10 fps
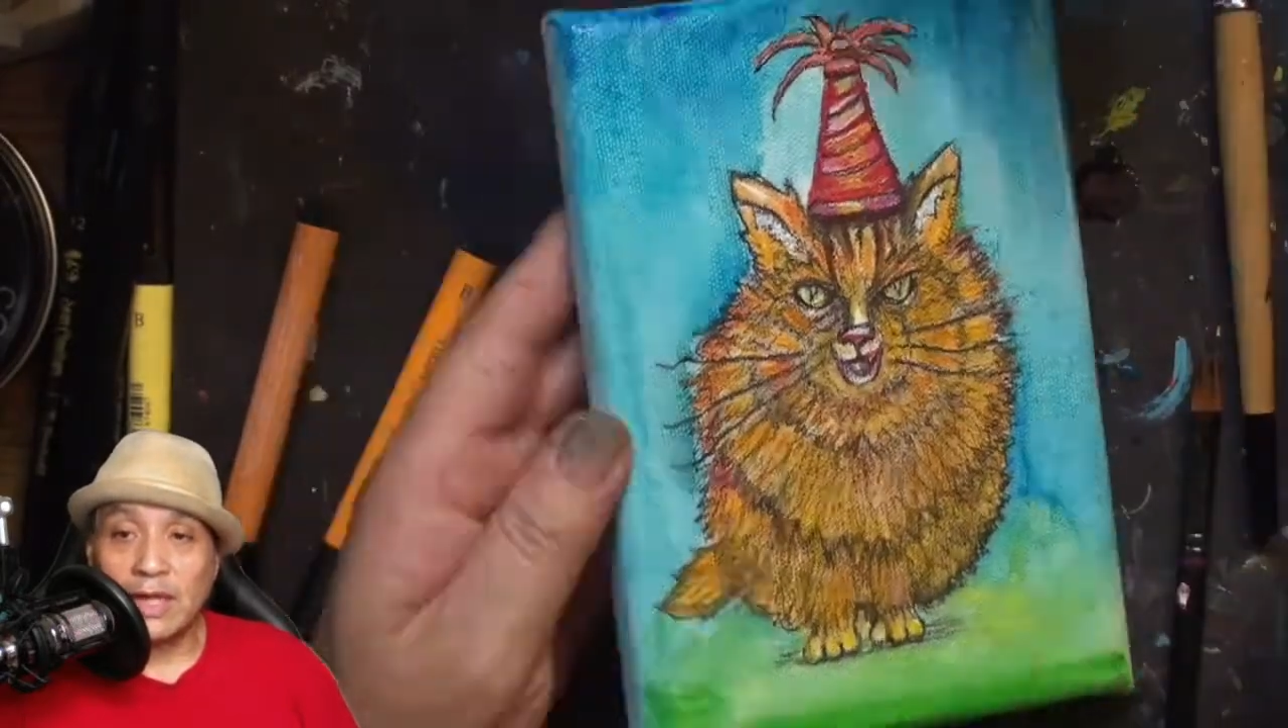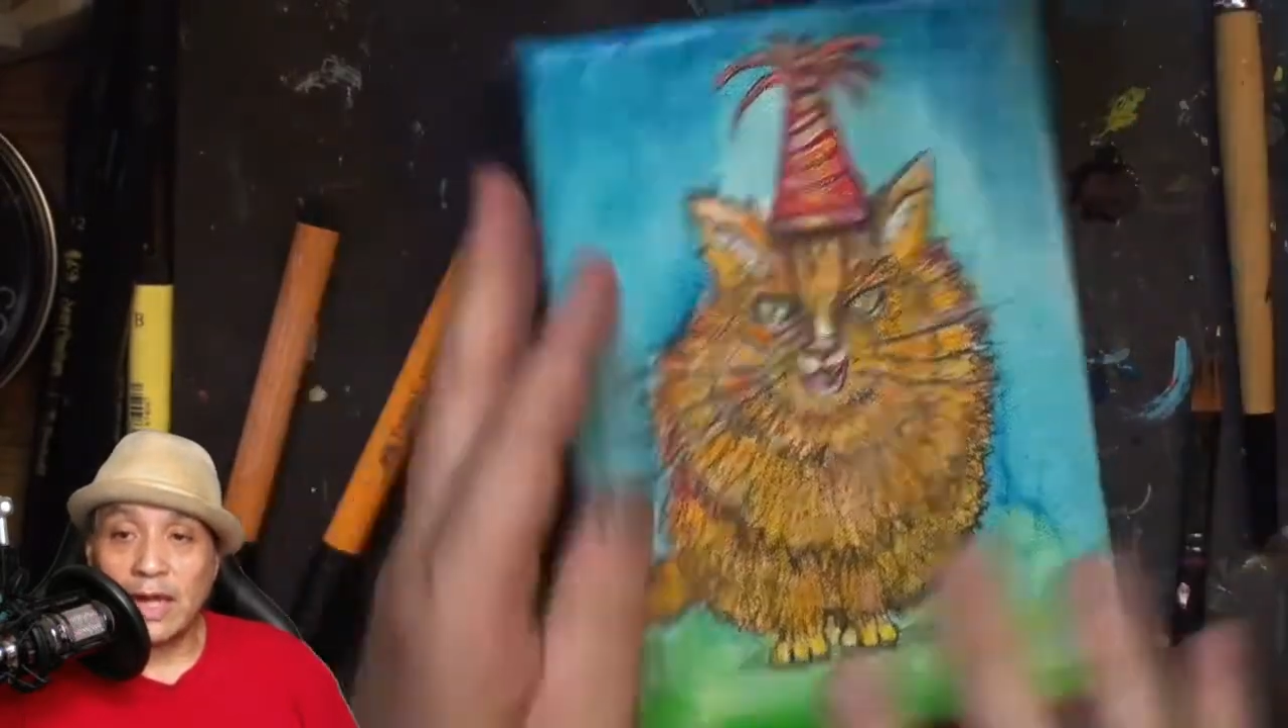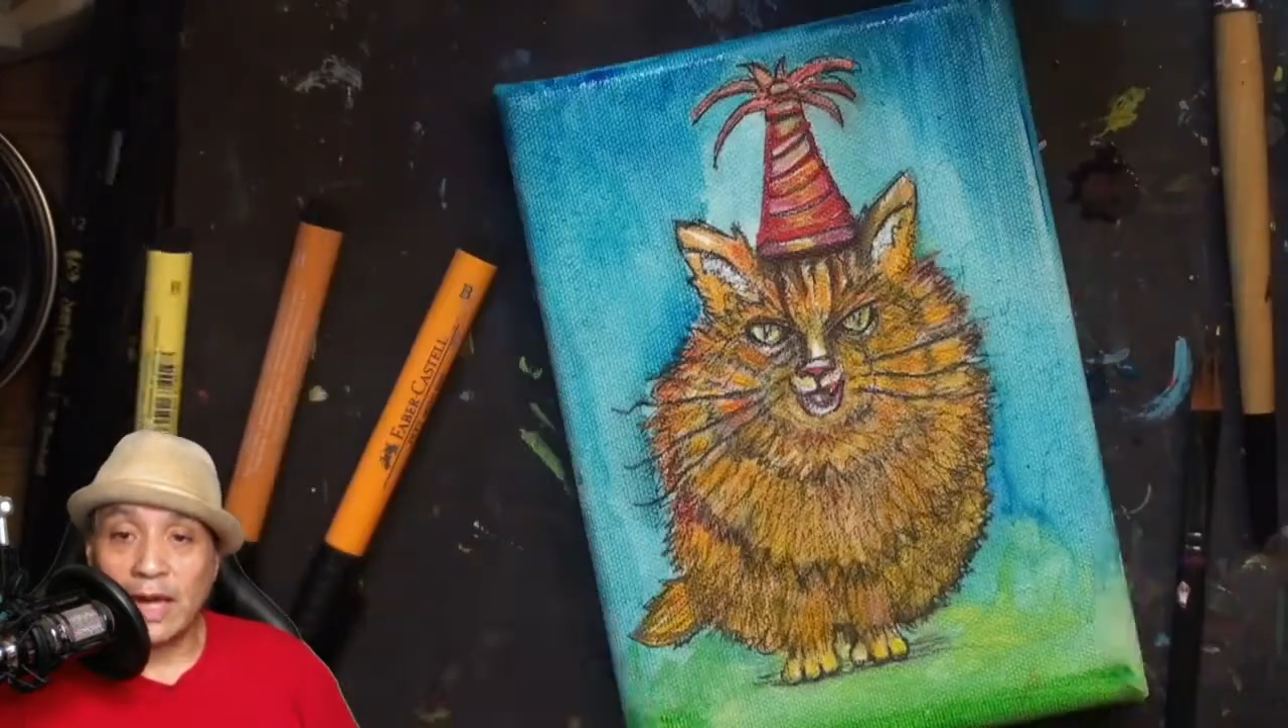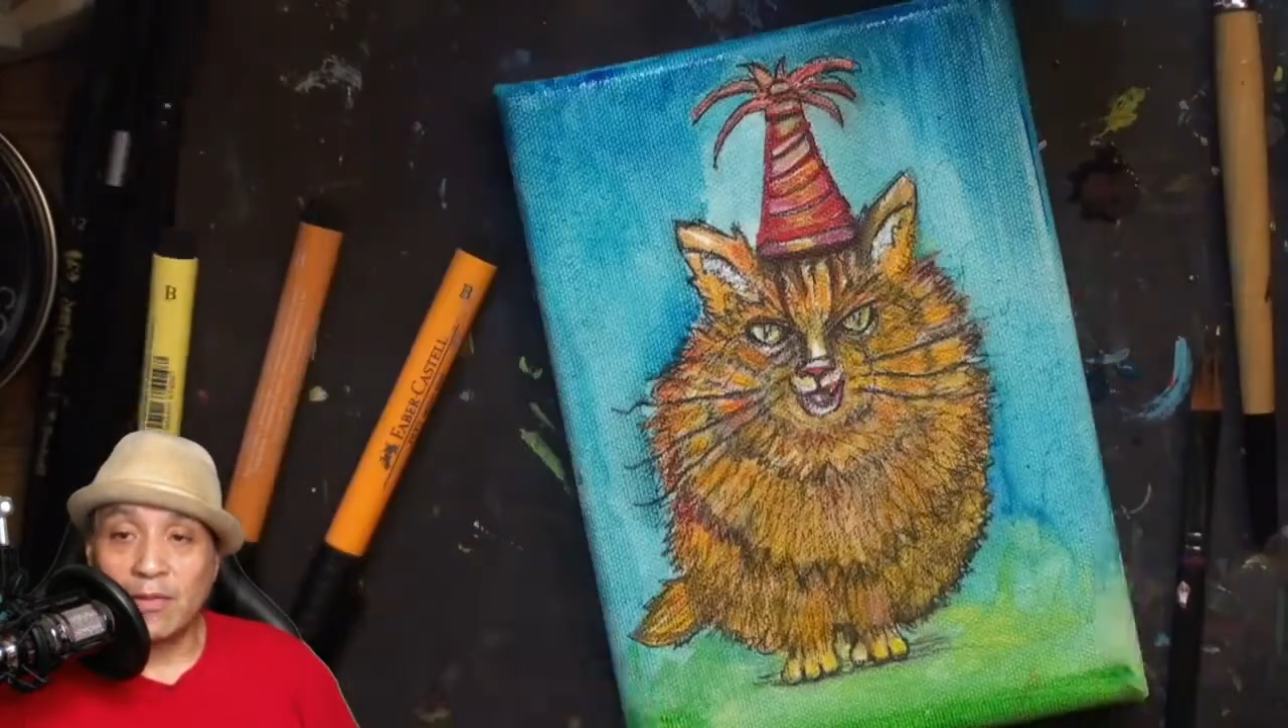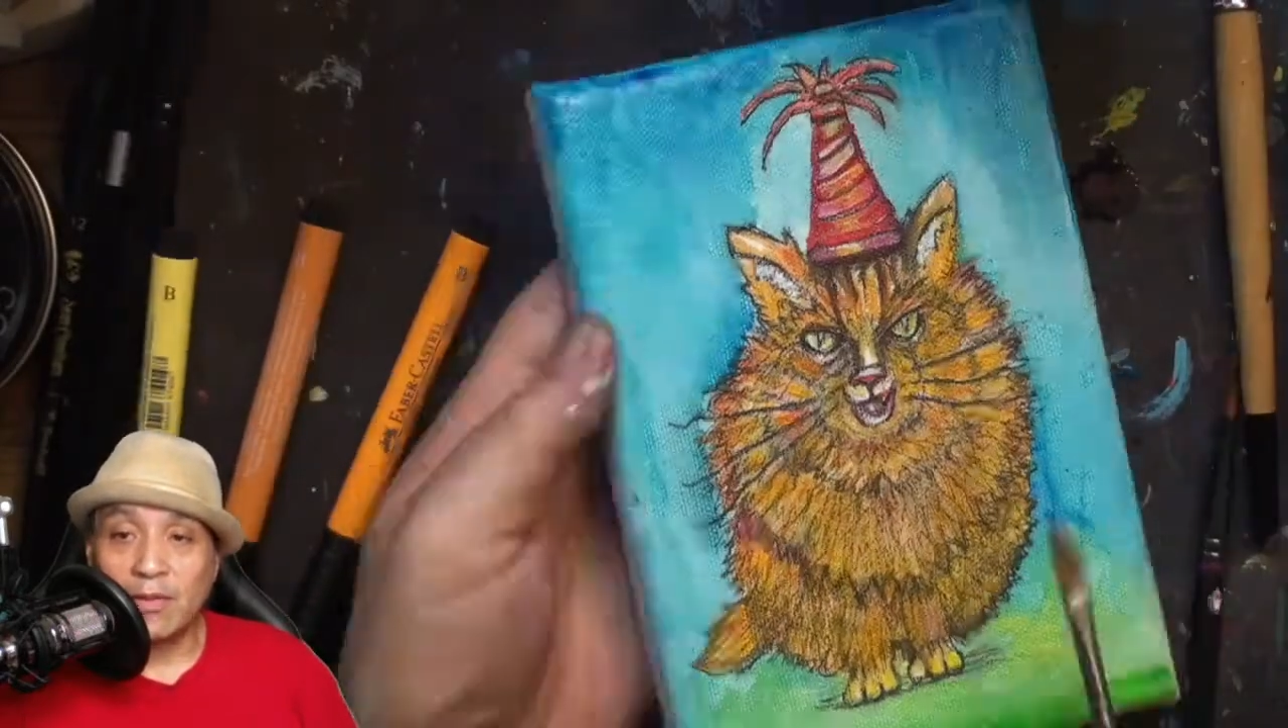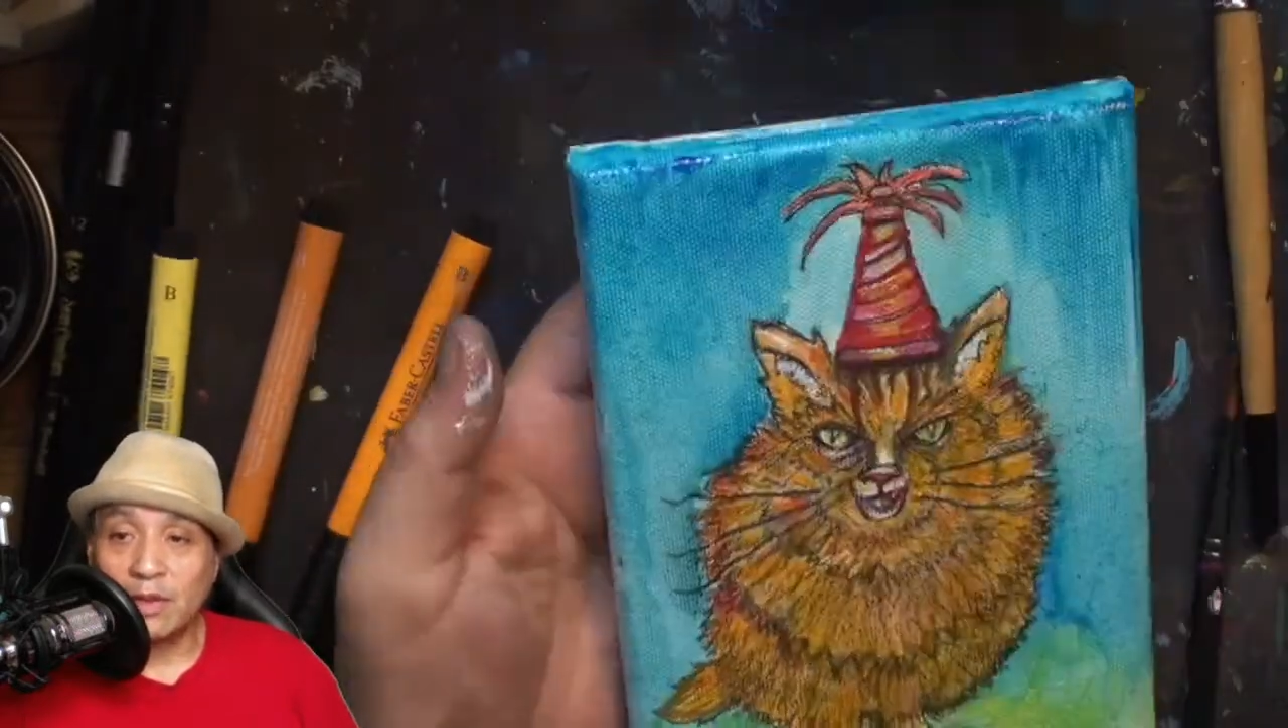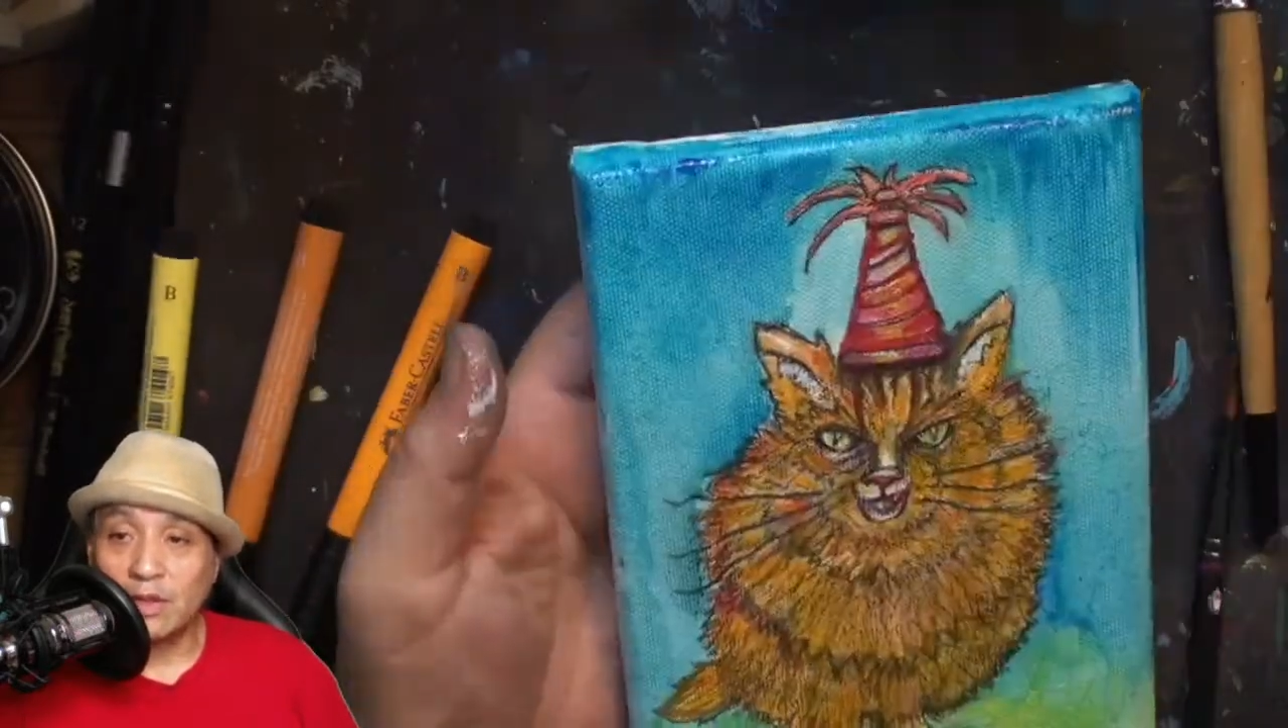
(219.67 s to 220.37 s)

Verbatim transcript: hammer